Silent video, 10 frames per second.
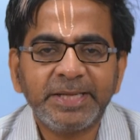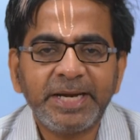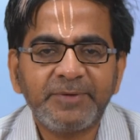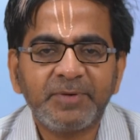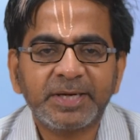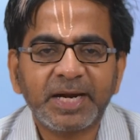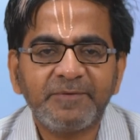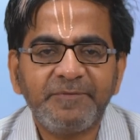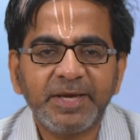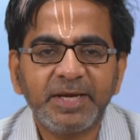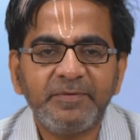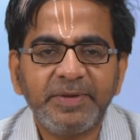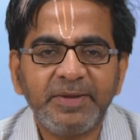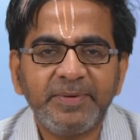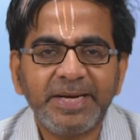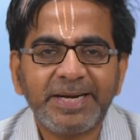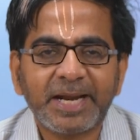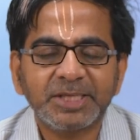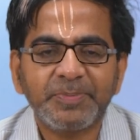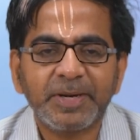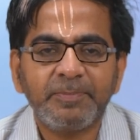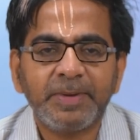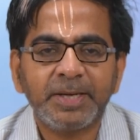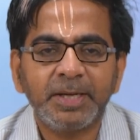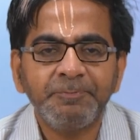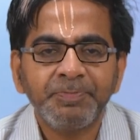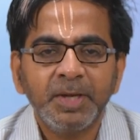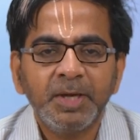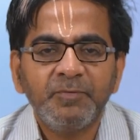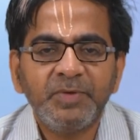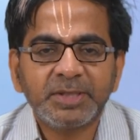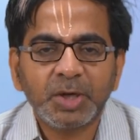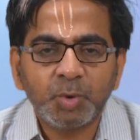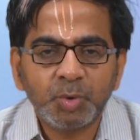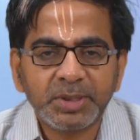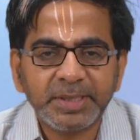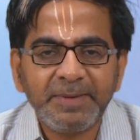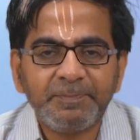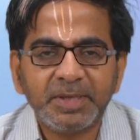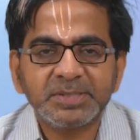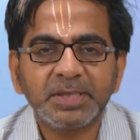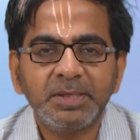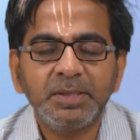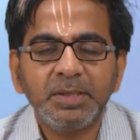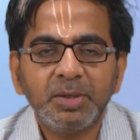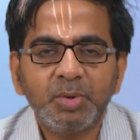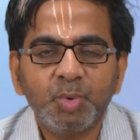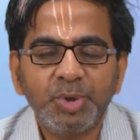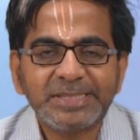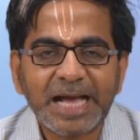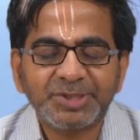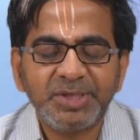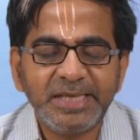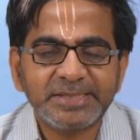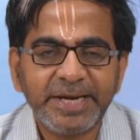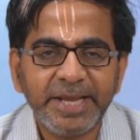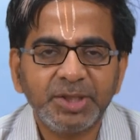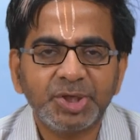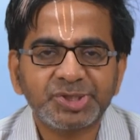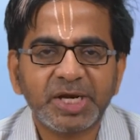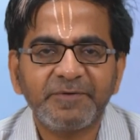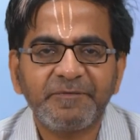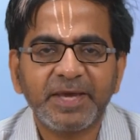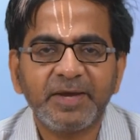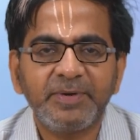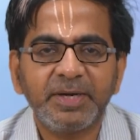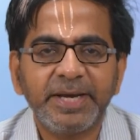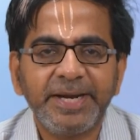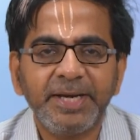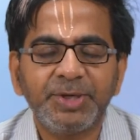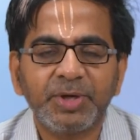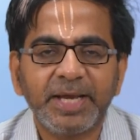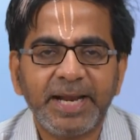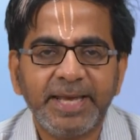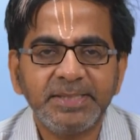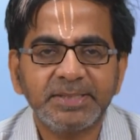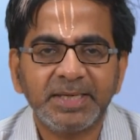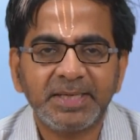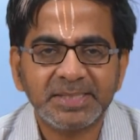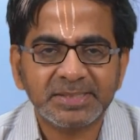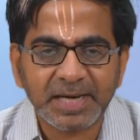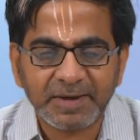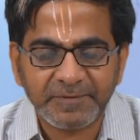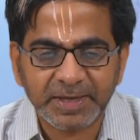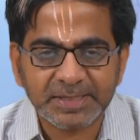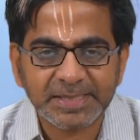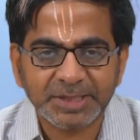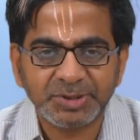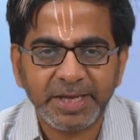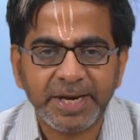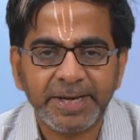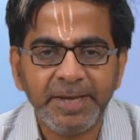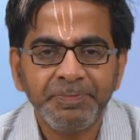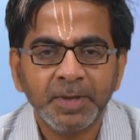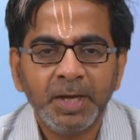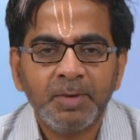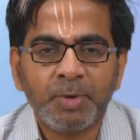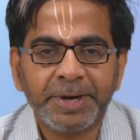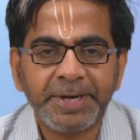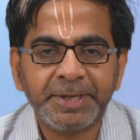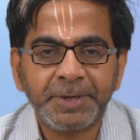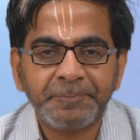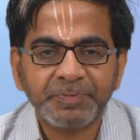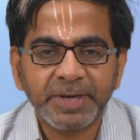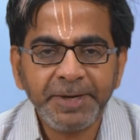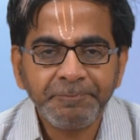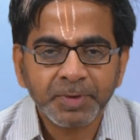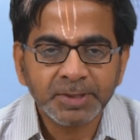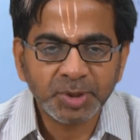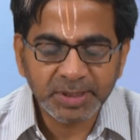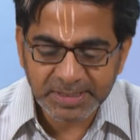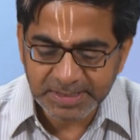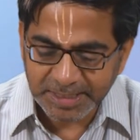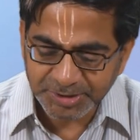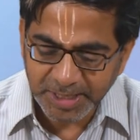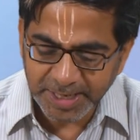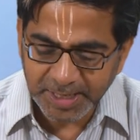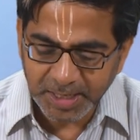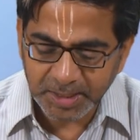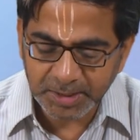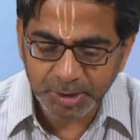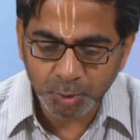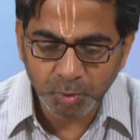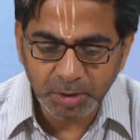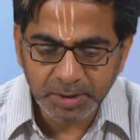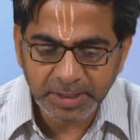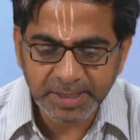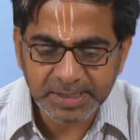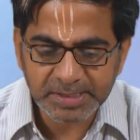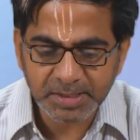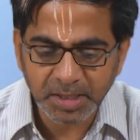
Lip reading: the network traffic in a very transparent manner, without the person who is actually sending those traffic ever getting to realize that this traffic is actually getting monitored, right. So, this is actually again another tool that is